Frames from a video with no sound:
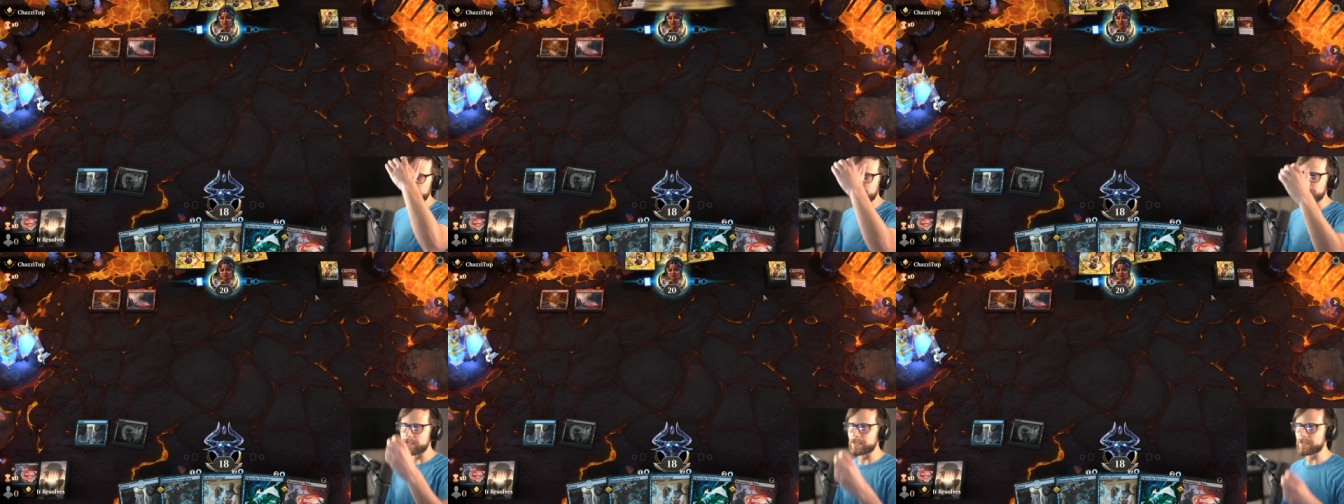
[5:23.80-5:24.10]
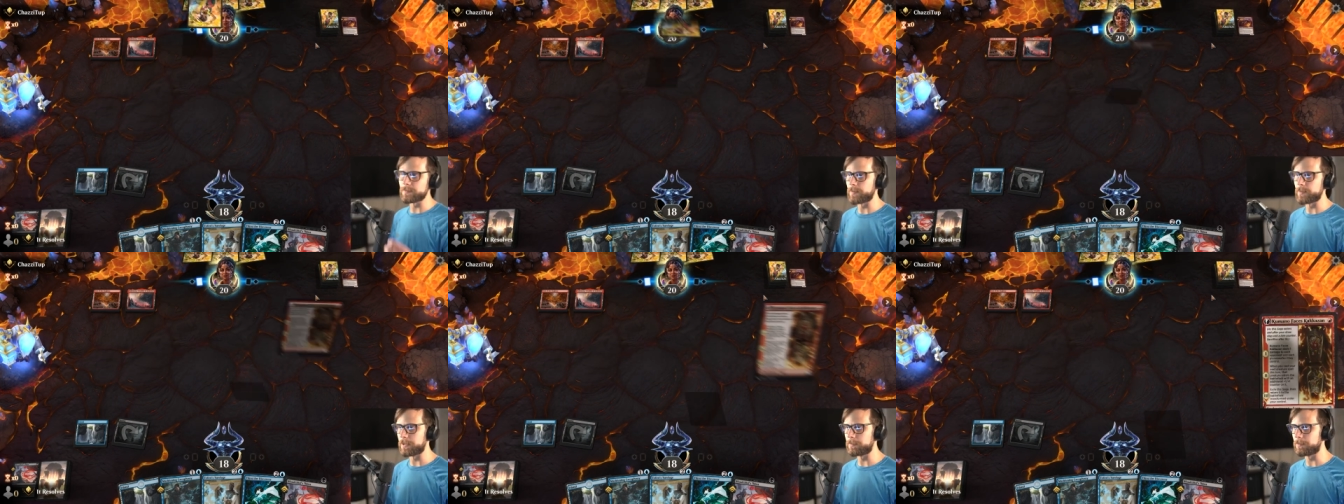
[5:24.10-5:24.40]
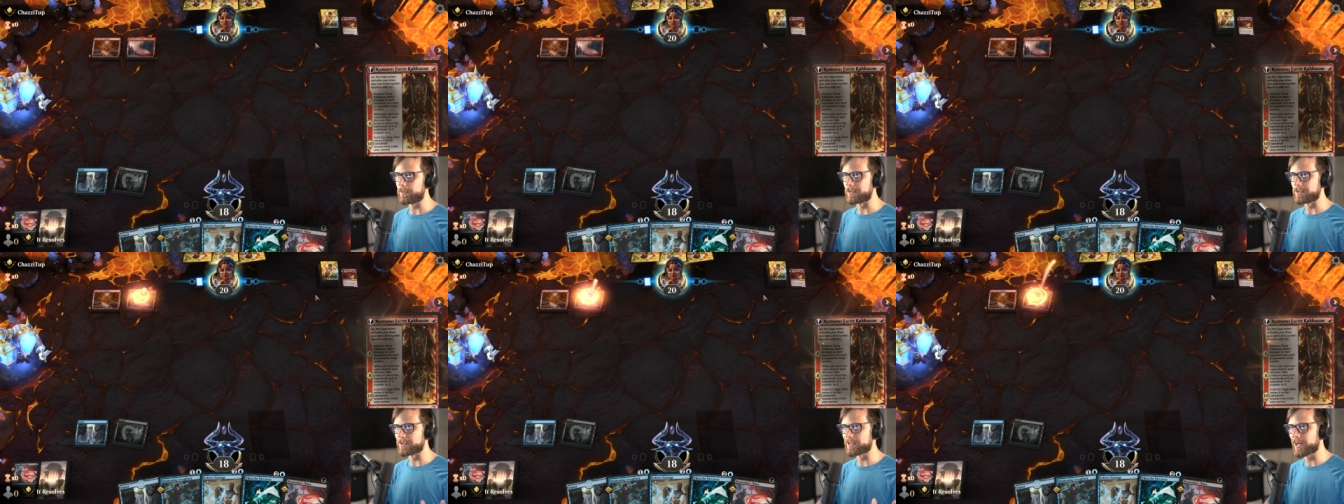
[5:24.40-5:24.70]
just be
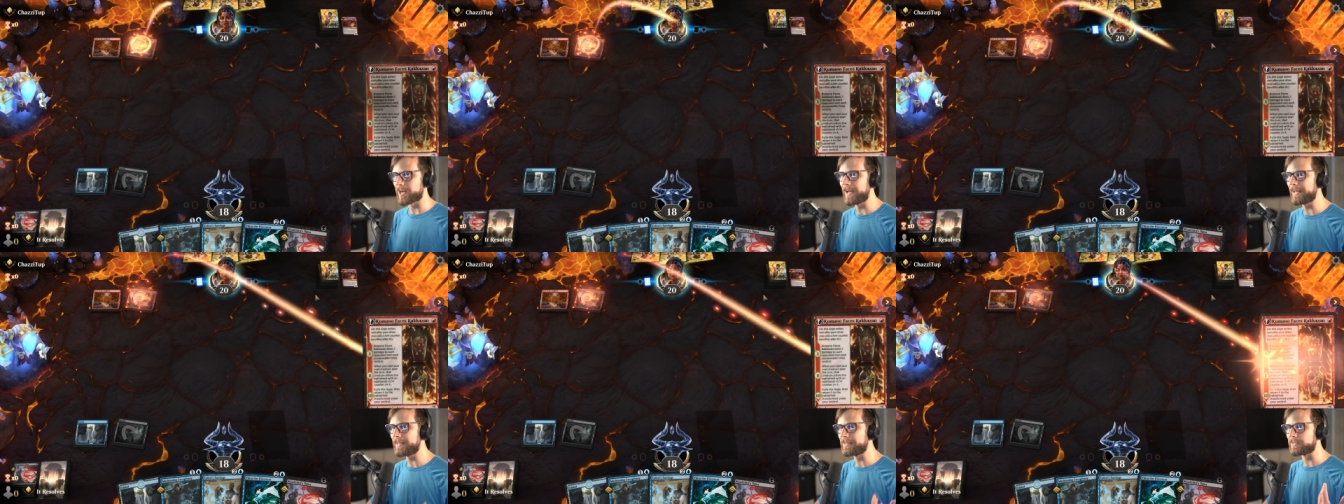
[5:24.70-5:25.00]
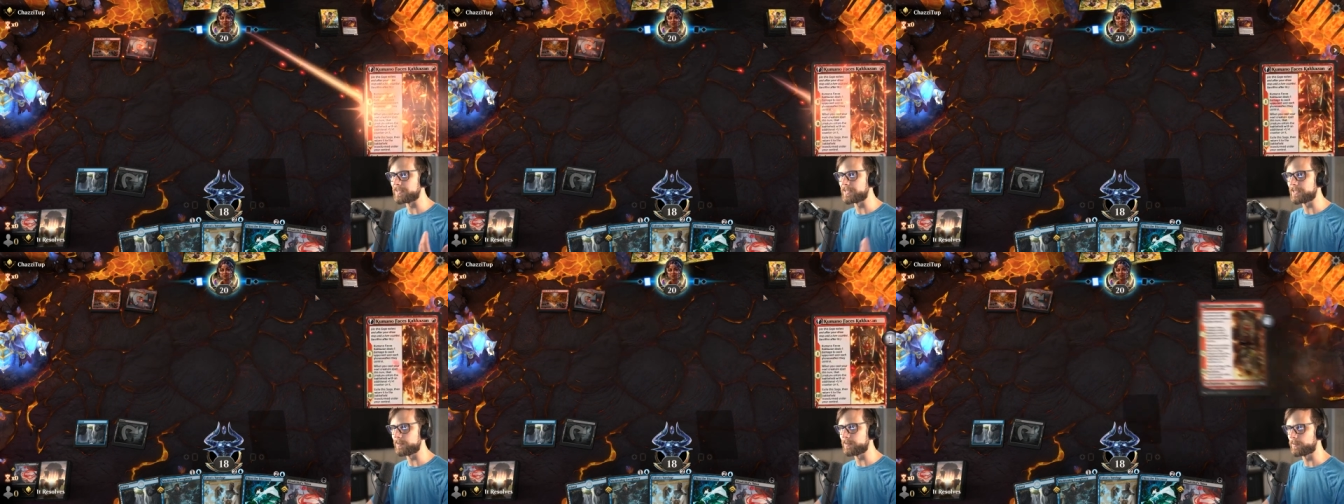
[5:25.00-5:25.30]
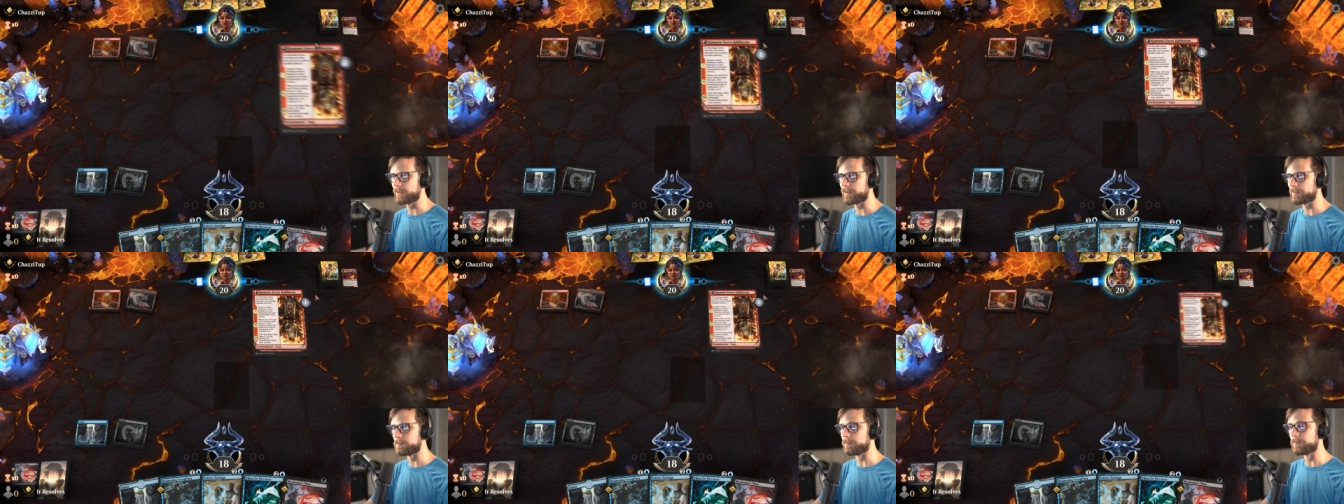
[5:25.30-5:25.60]
able to try and deal
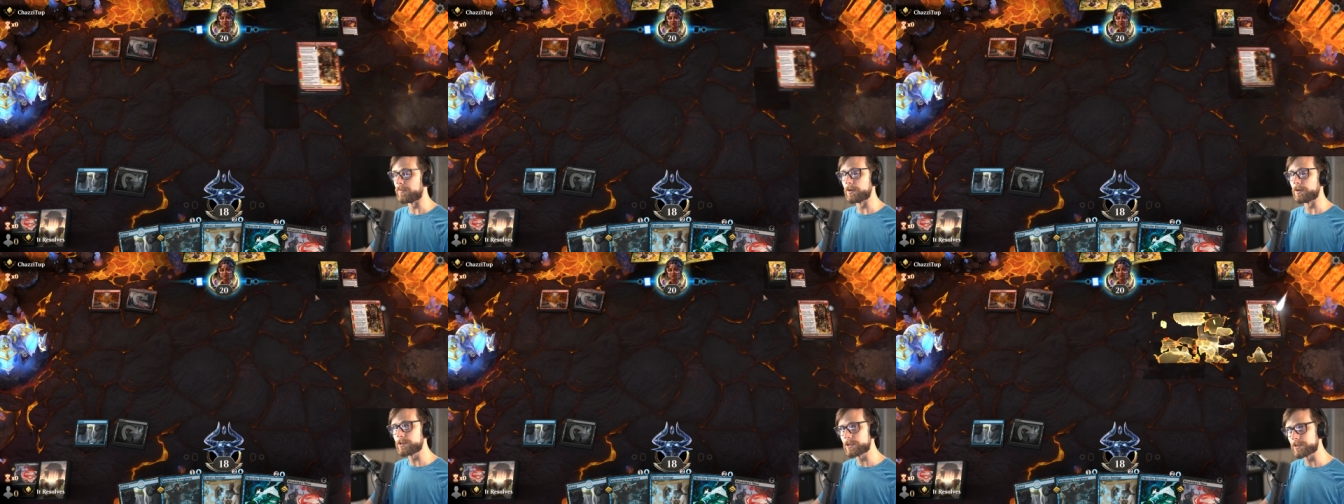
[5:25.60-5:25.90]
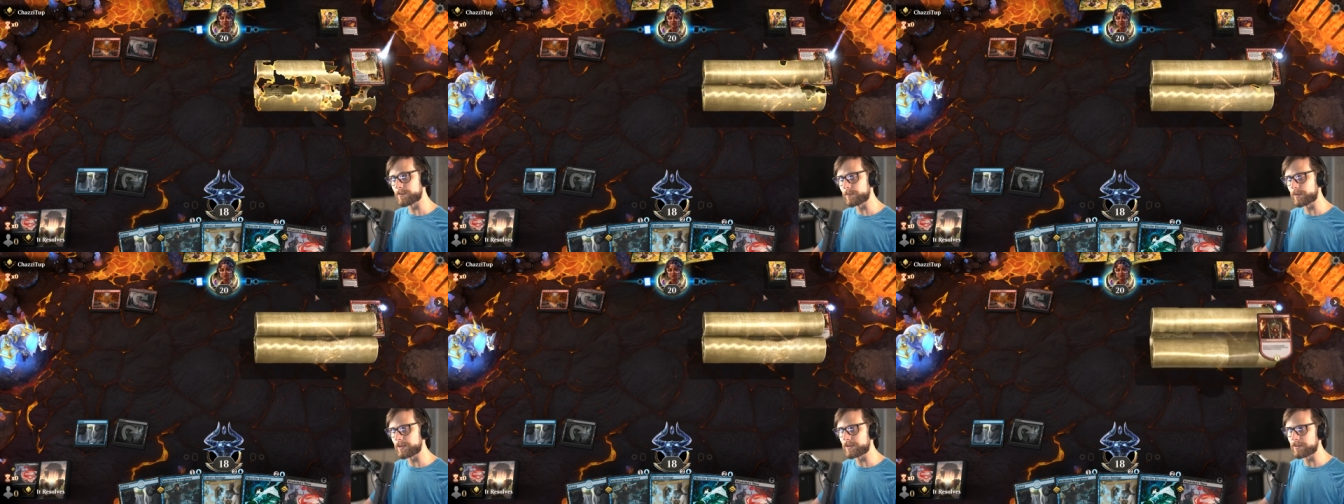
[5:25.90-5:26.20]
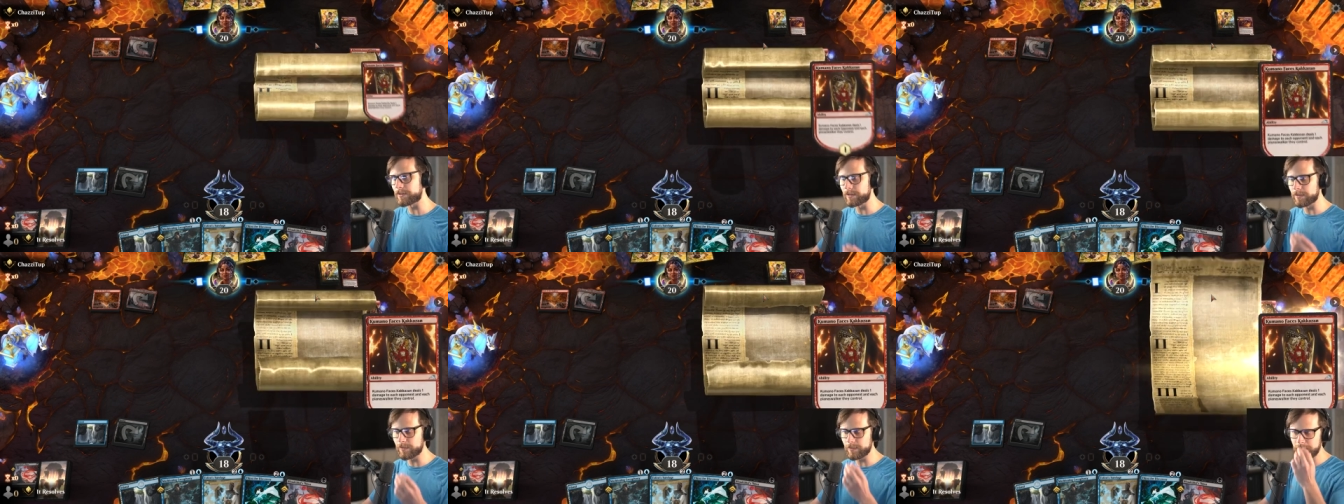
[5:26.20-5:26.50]
with most of what
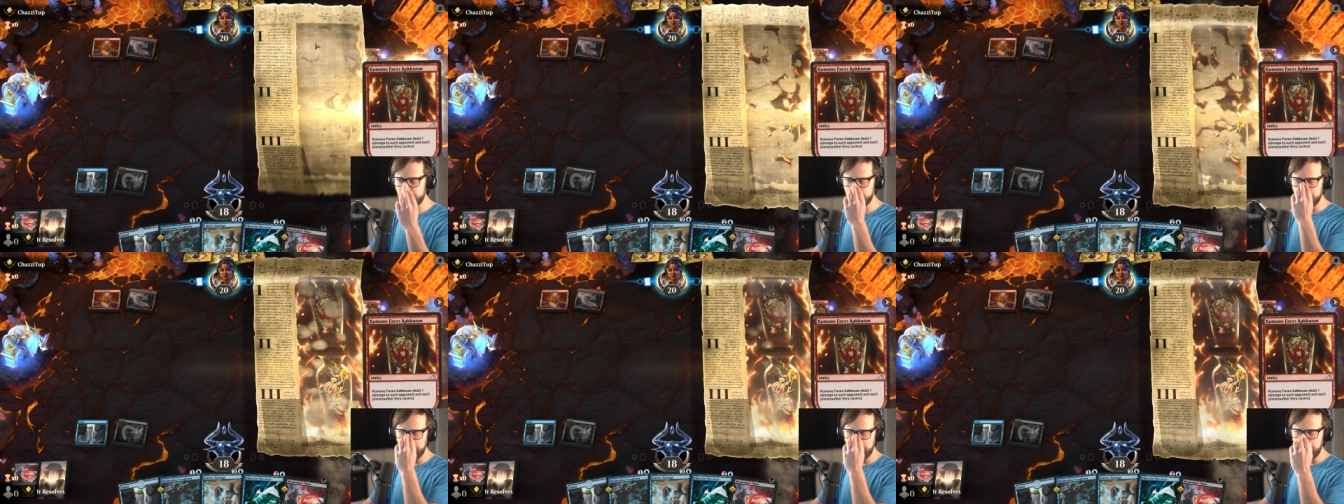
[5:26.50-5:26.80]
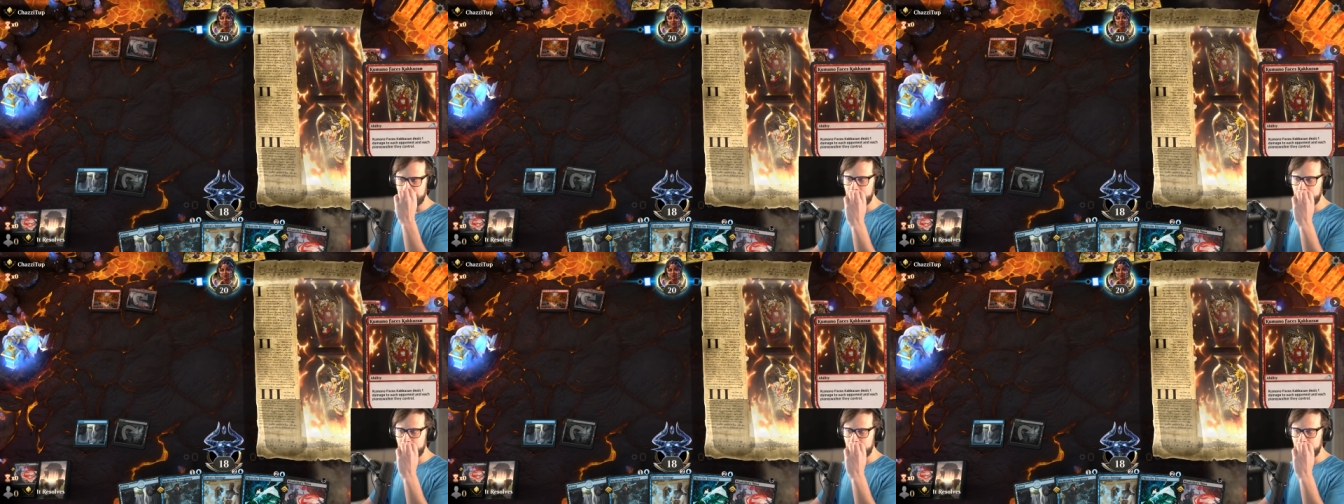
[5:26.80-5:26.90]
they're doing,